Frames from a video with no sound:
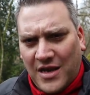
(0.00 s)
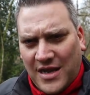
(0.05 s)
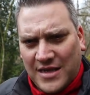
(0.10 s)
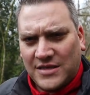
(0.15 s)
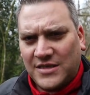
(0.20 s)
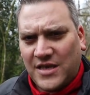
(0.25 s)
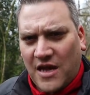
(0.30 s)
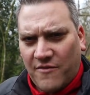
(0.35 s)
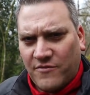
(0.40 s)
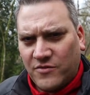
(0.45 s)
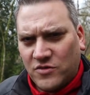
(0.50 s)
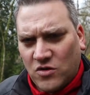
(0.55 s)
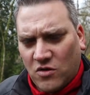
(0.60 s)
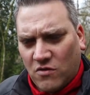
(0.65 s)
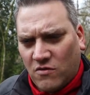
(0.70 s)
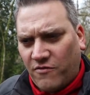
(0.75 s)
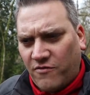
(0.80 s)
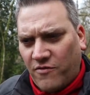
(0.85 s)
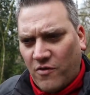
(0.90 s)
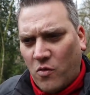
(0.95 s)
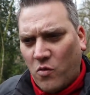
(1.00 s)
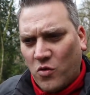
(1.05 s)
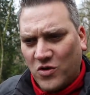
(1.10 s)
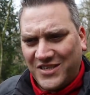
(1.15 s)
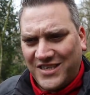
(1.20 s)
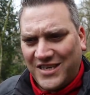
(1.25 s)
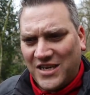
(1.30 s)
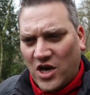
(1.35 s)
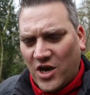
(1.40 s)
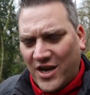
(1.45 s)
landscape photographer
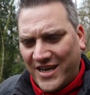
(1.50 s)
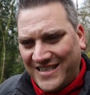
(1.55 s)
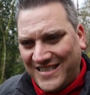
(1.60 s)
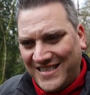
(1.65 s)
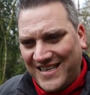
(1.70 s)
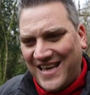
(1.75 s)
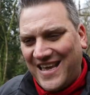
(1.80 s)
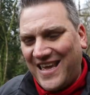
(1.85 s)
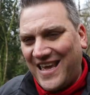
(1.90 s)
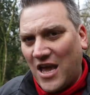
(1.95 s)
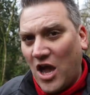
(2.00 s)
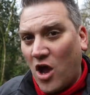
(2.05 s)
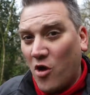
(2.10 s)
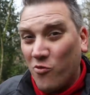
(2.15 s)
was in IT,